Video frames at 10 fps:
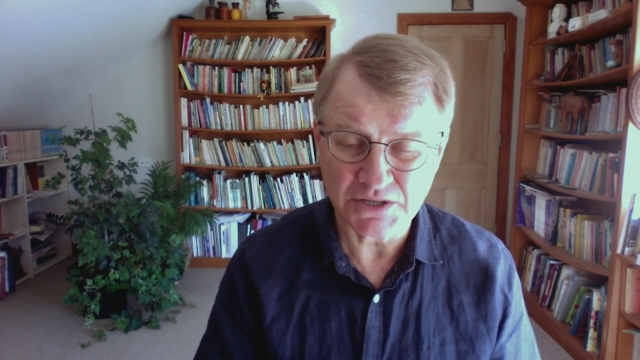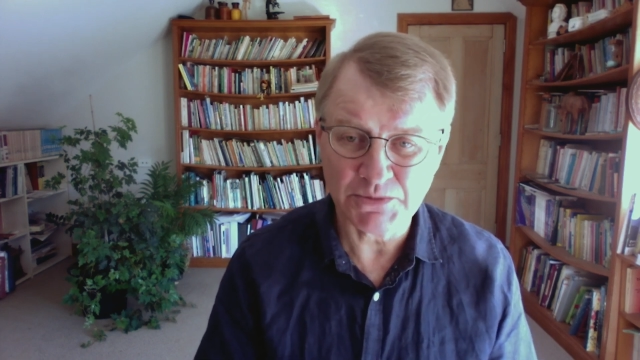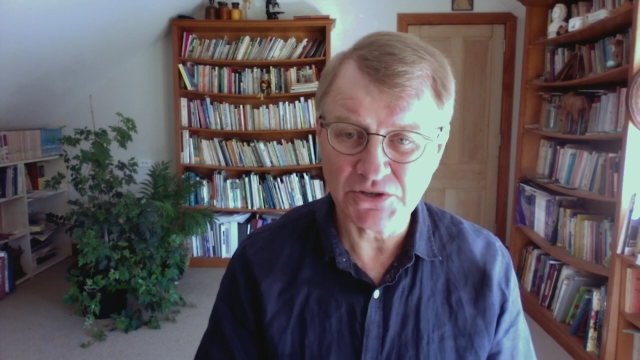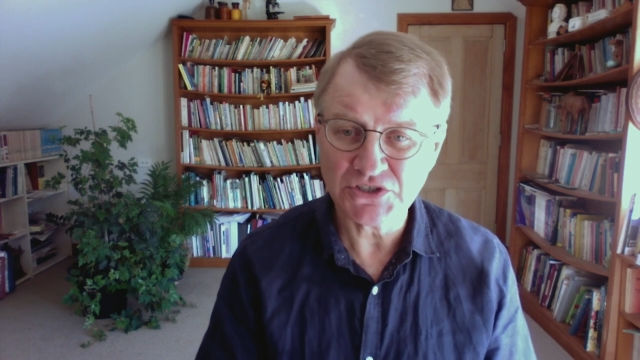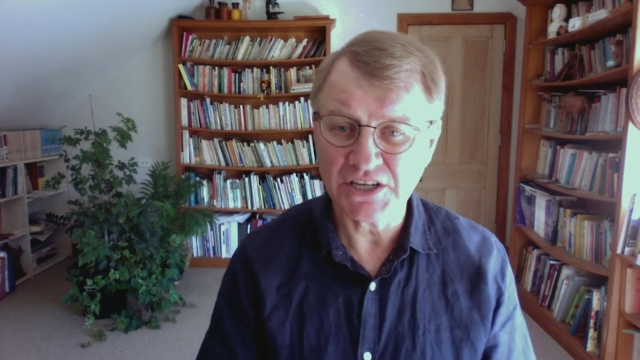The
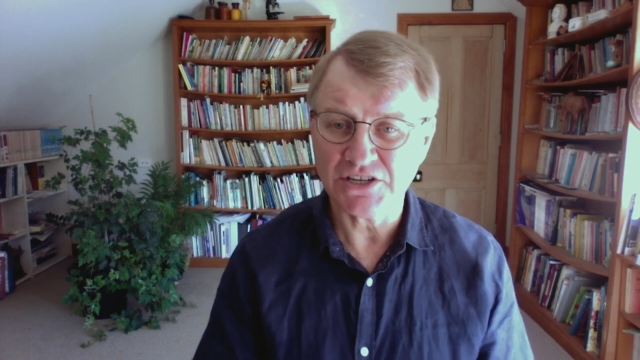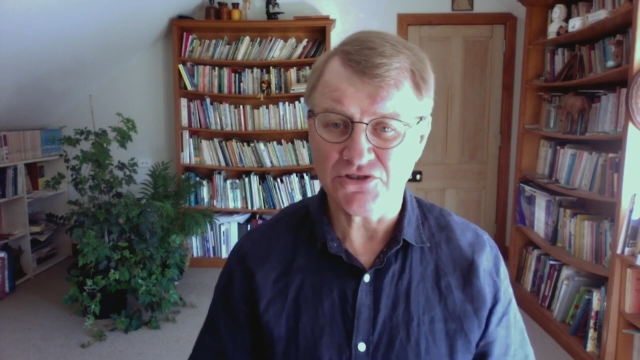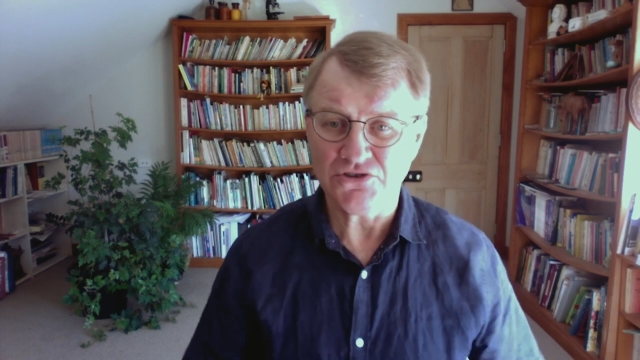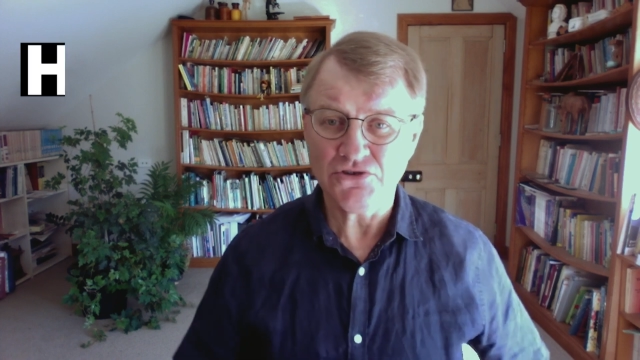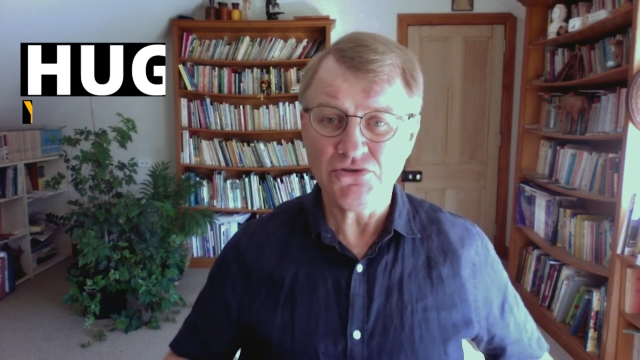person had a
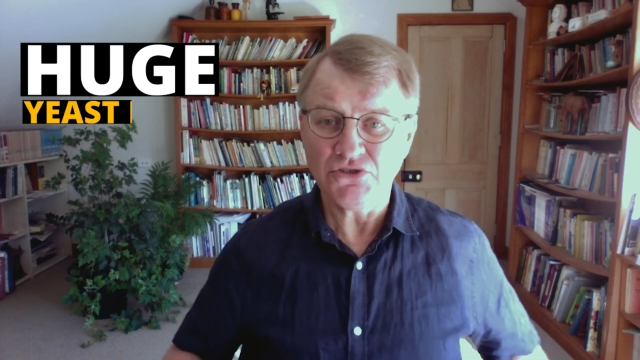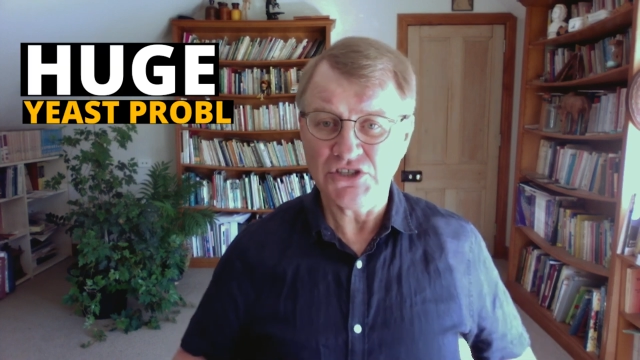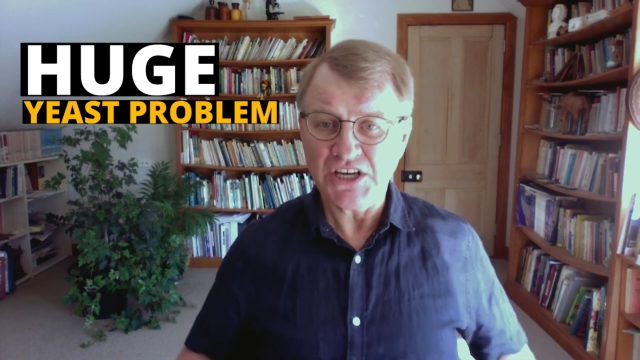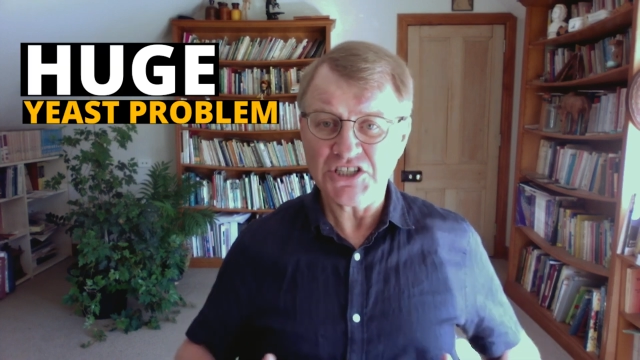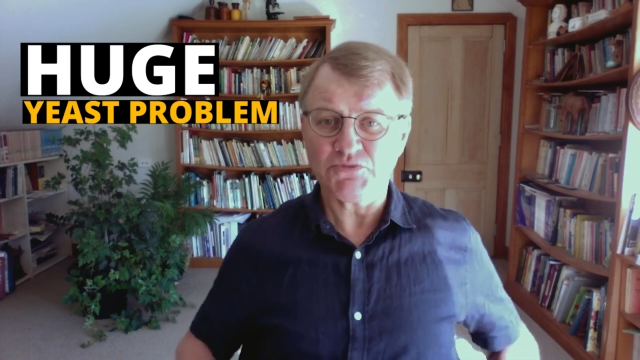
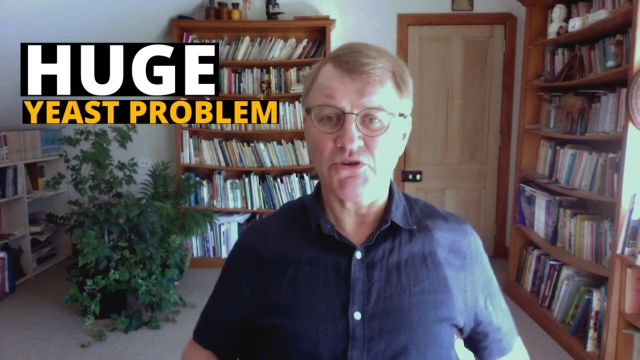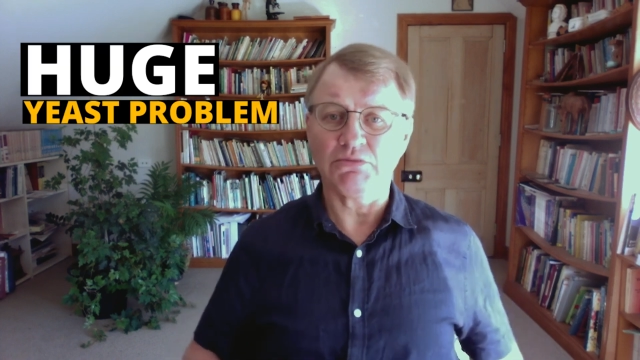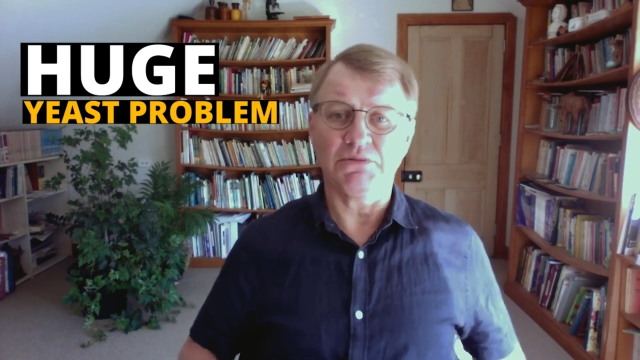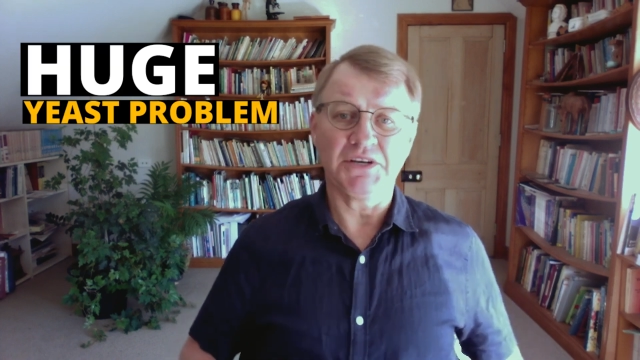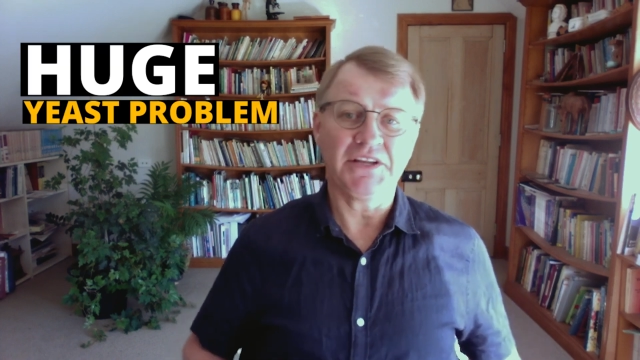huge yeast
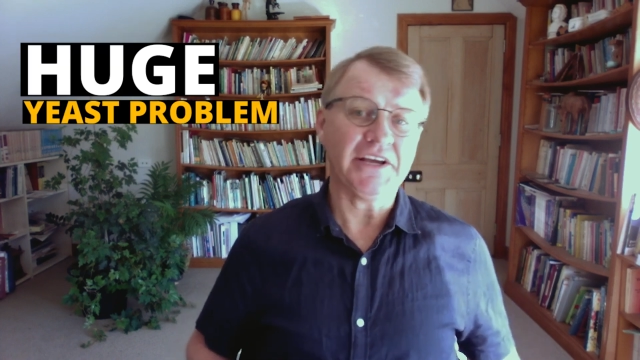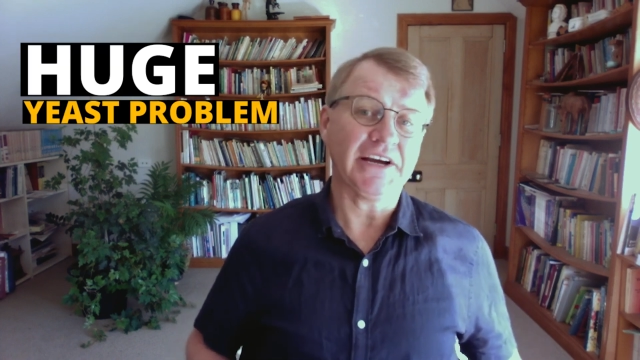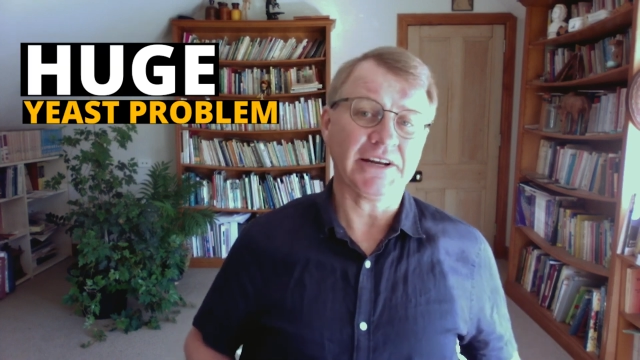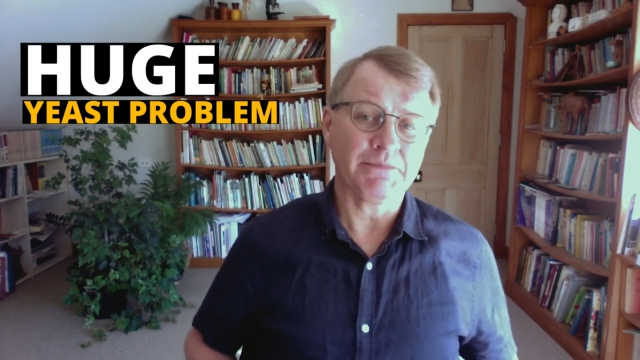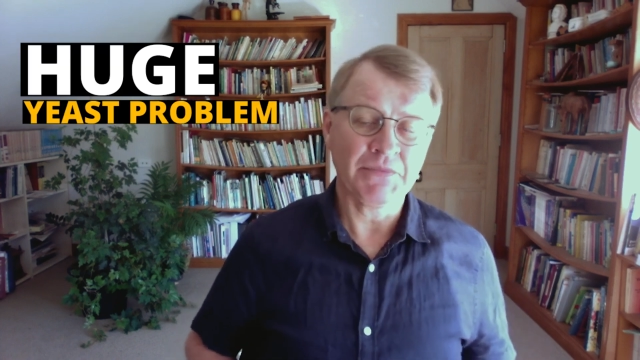problem in their
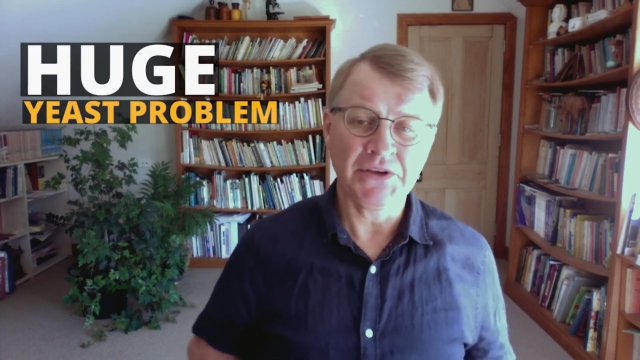gut,